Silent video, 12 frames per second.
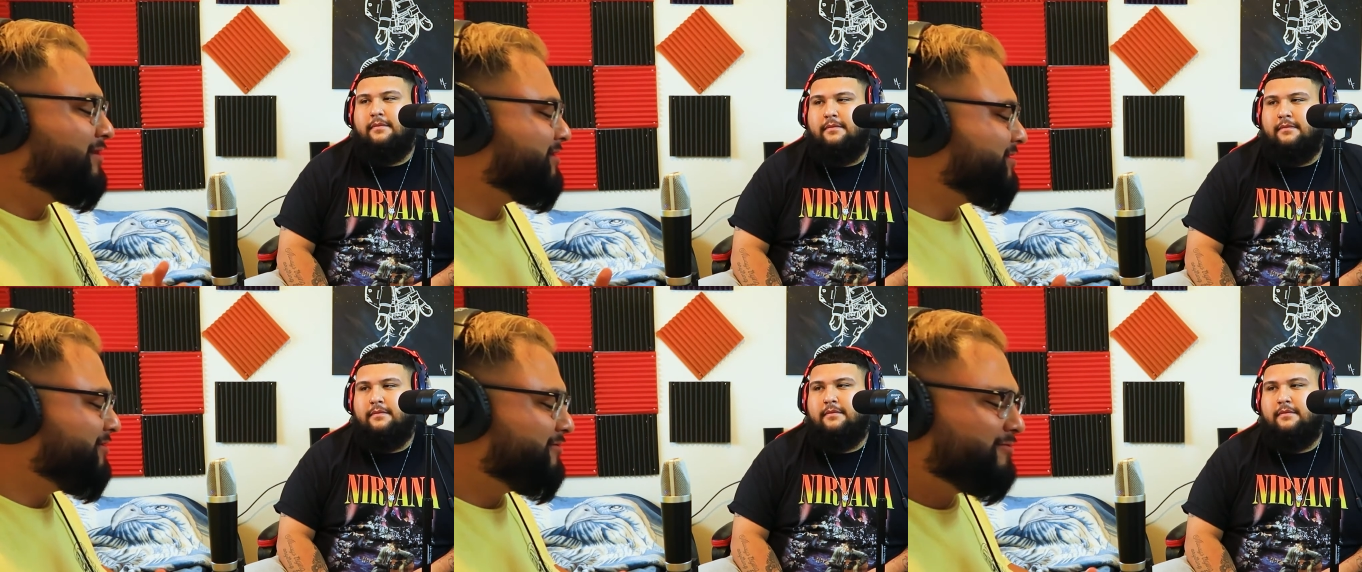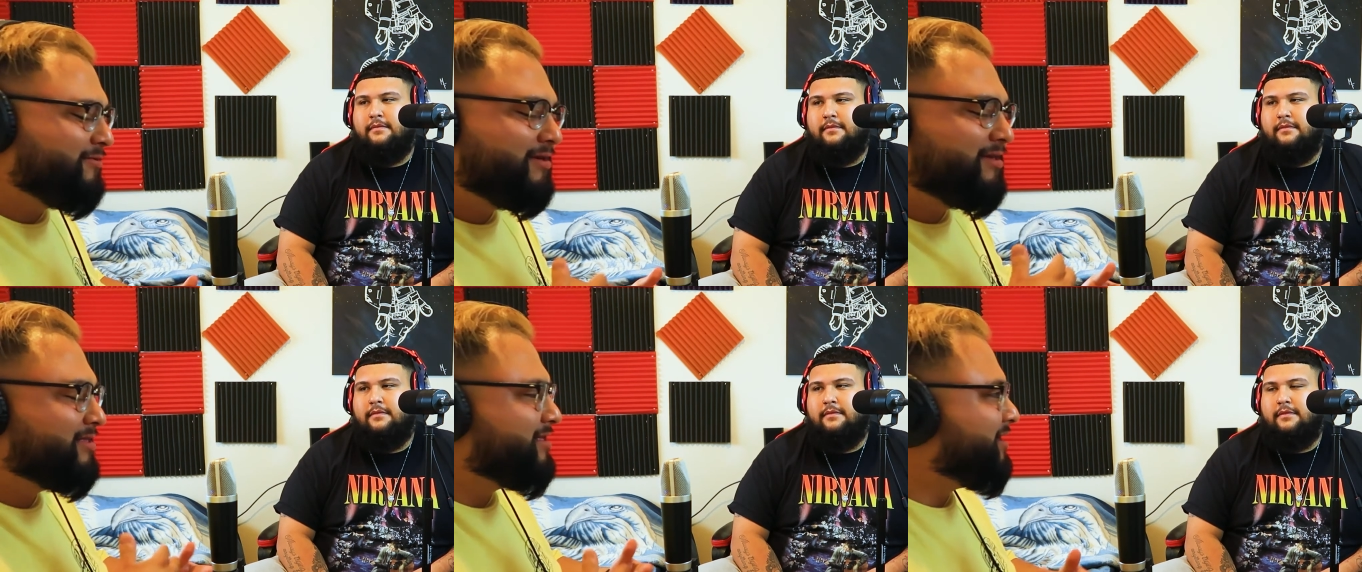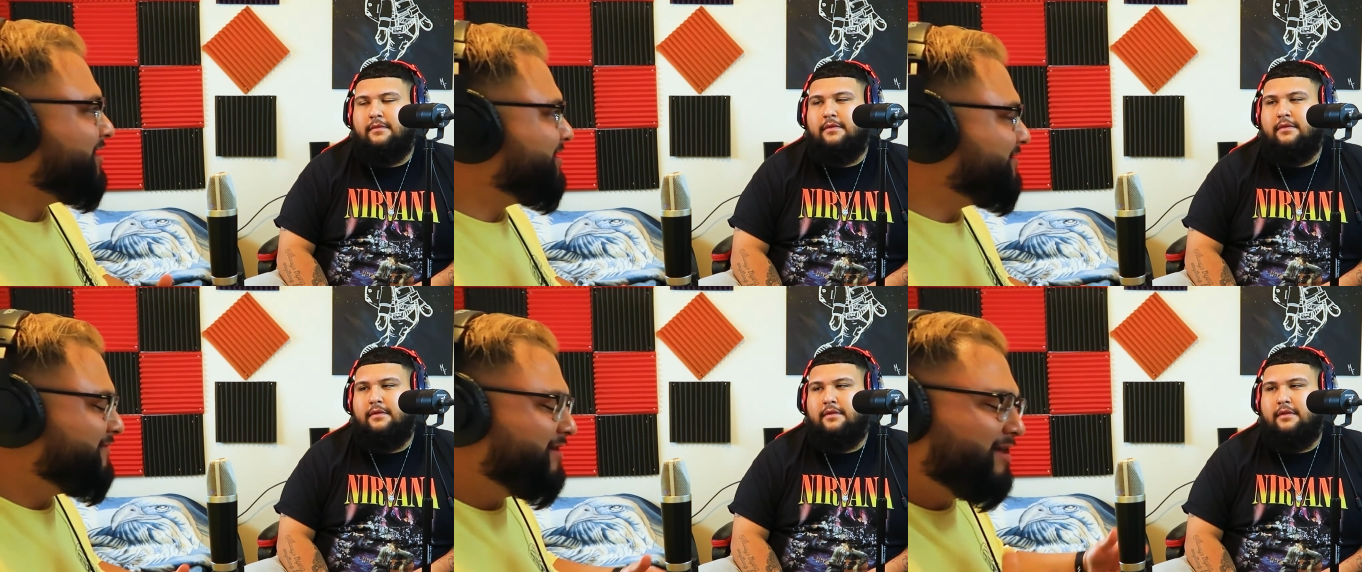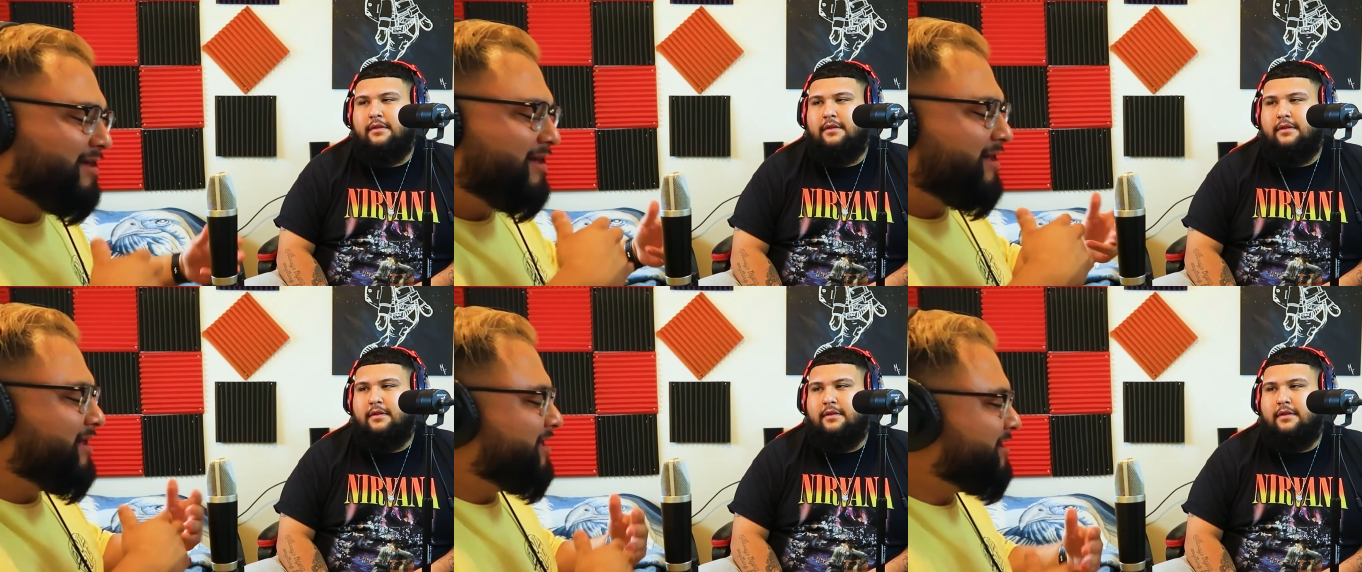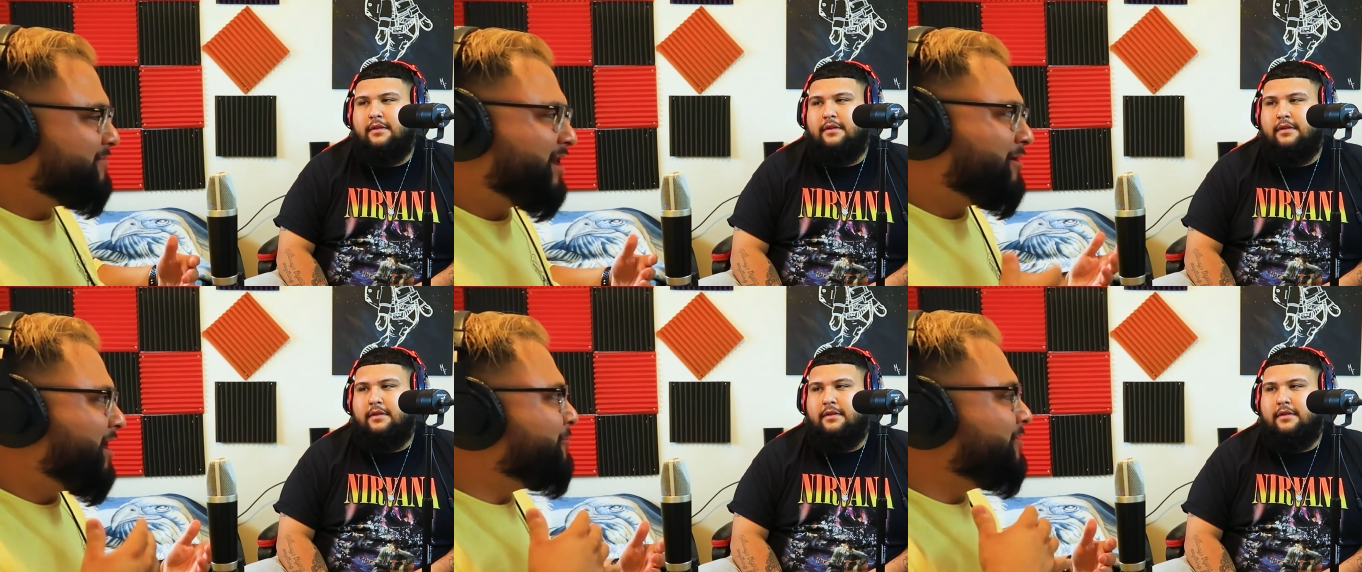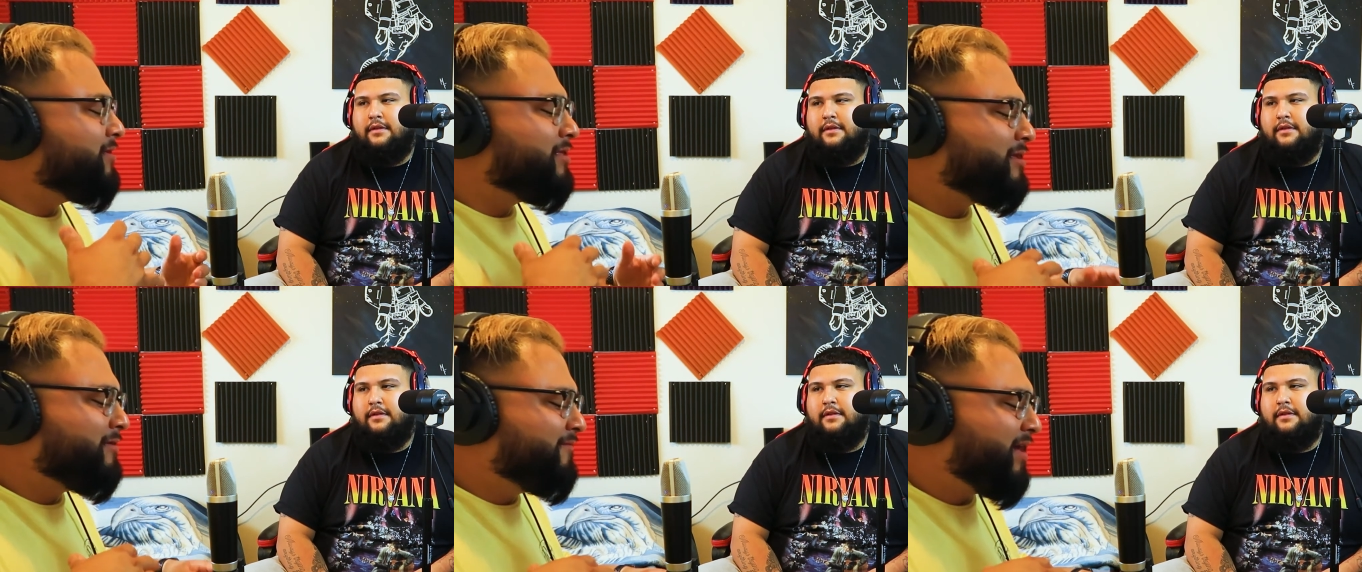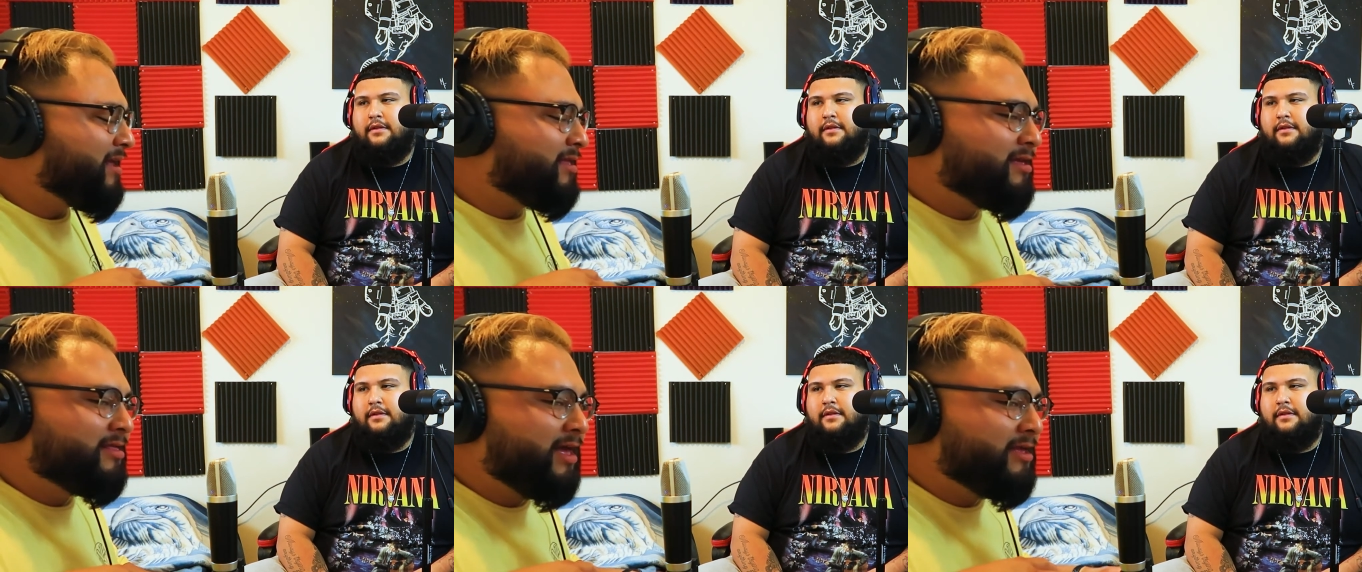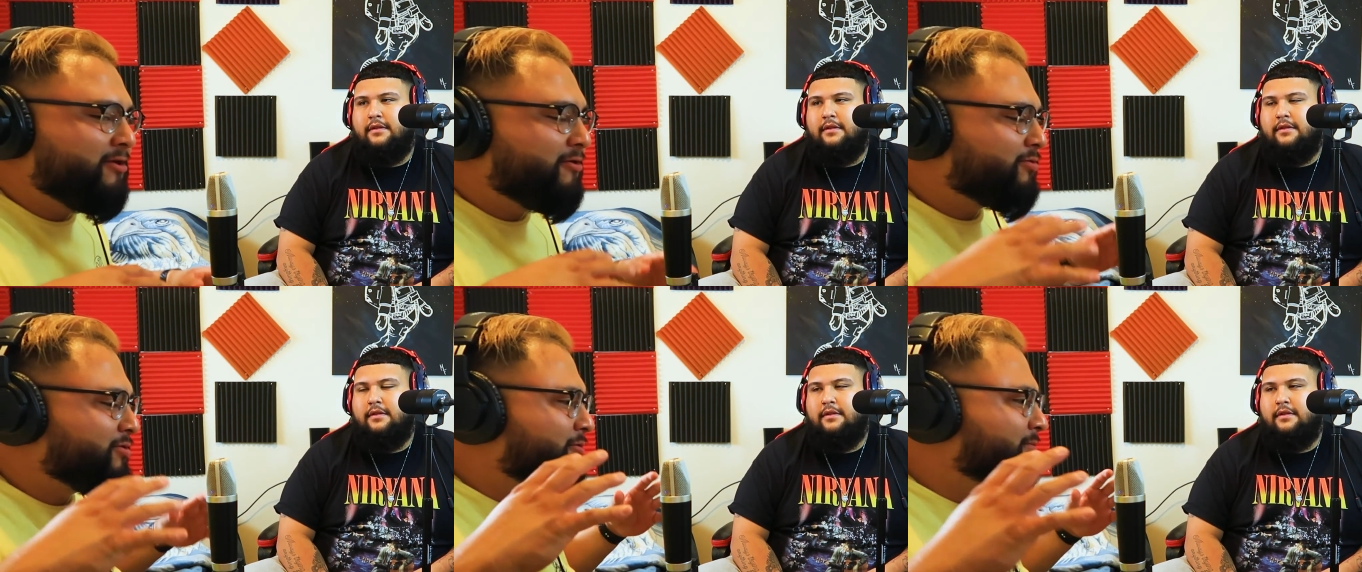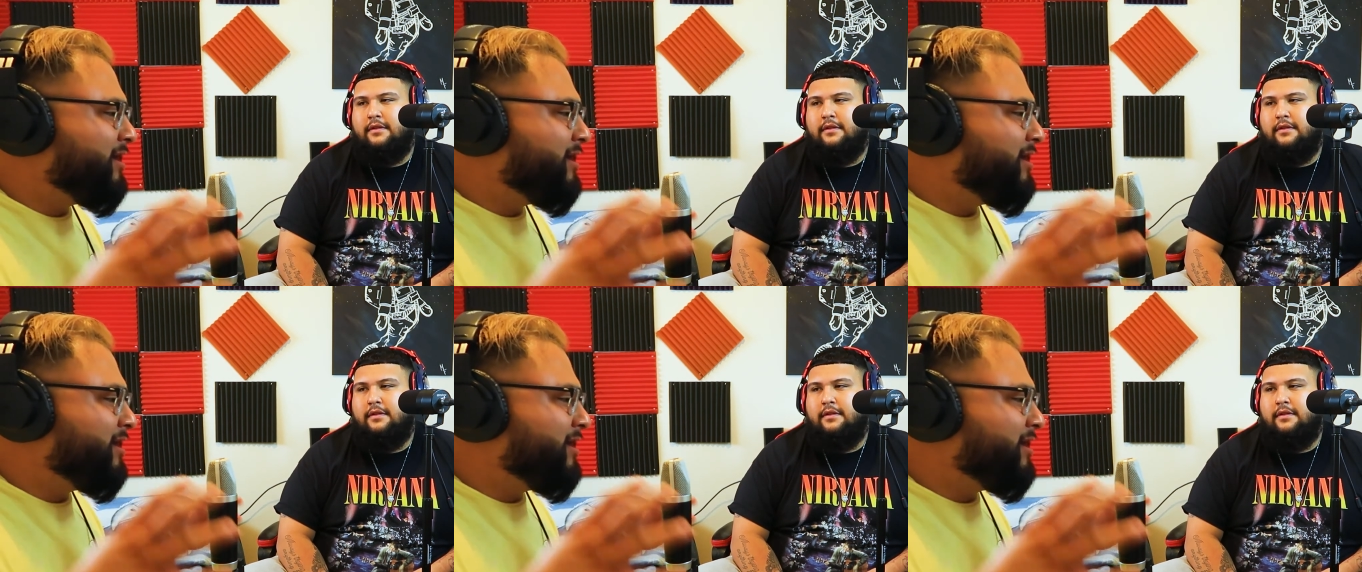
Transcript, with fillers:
Speaker 1: Big Tone, Dave, and like, I, I, like the fact is, I know so